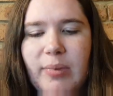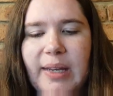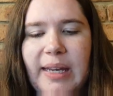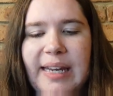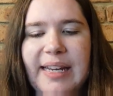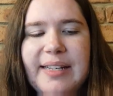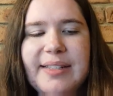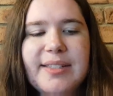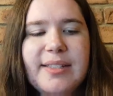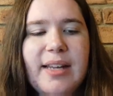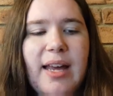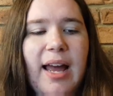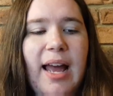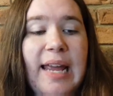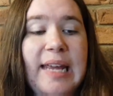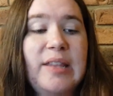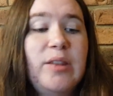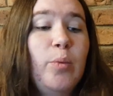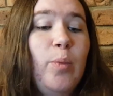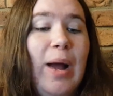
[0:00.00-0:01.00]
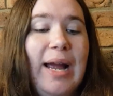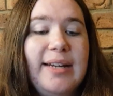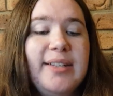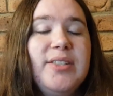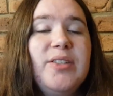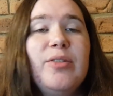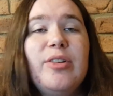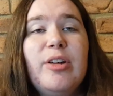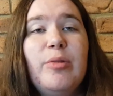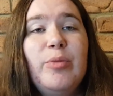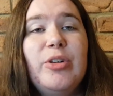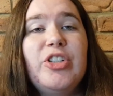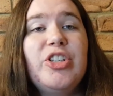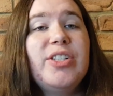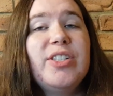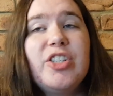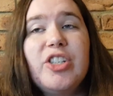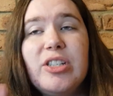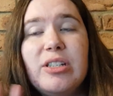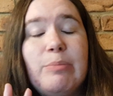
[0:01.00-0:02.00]
is A, the wax on it, which
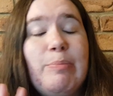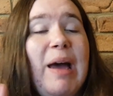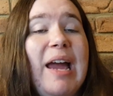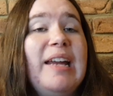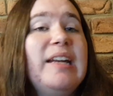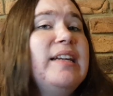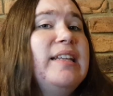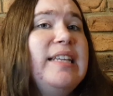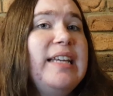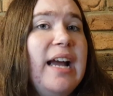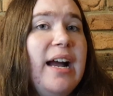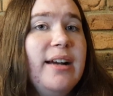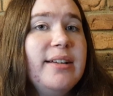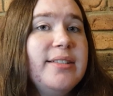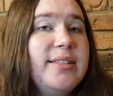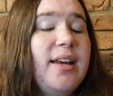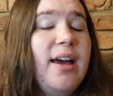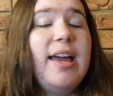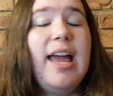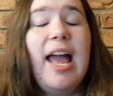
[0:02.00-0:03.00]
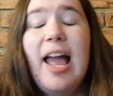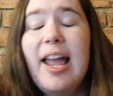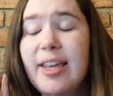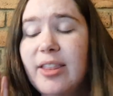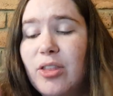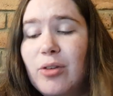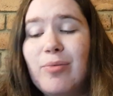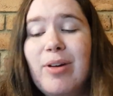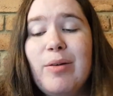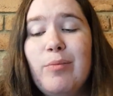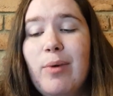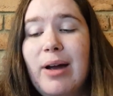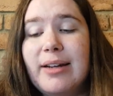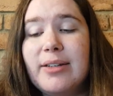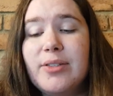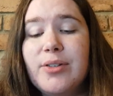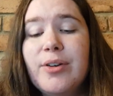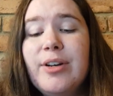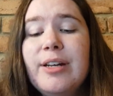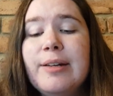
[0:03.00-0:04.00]
is just a pain in the ass. I hate the red
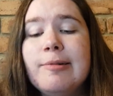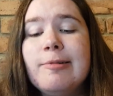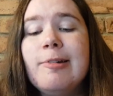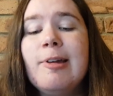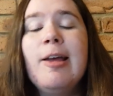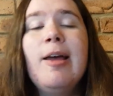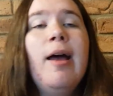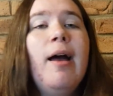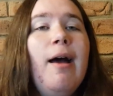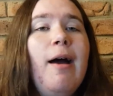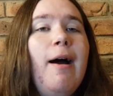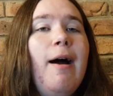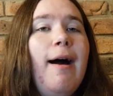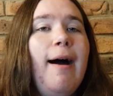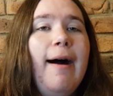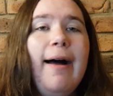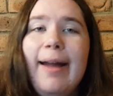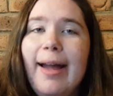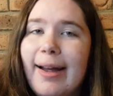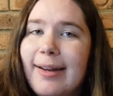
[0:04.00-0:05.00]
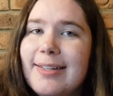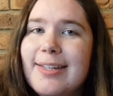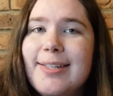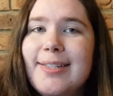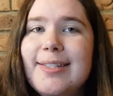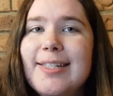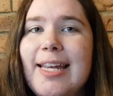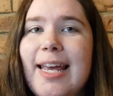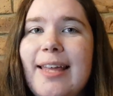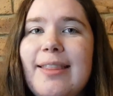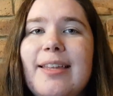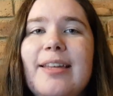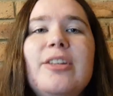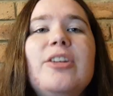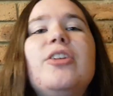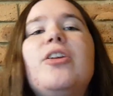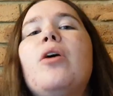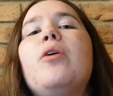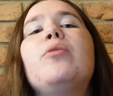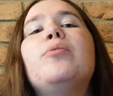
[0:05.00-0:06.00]
wax on it. I understand that,
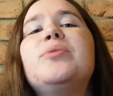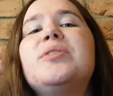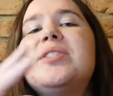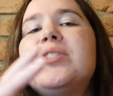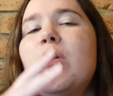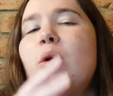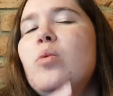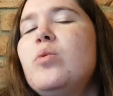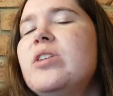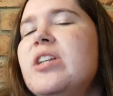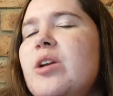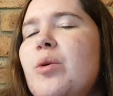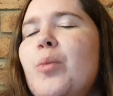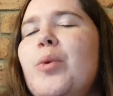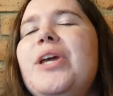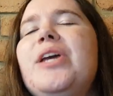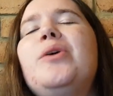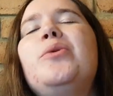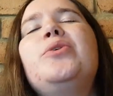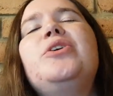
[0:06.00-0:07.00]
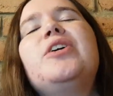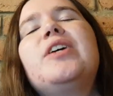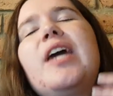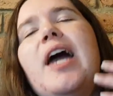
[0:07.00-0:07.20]
you know, it was sold in a wheel, you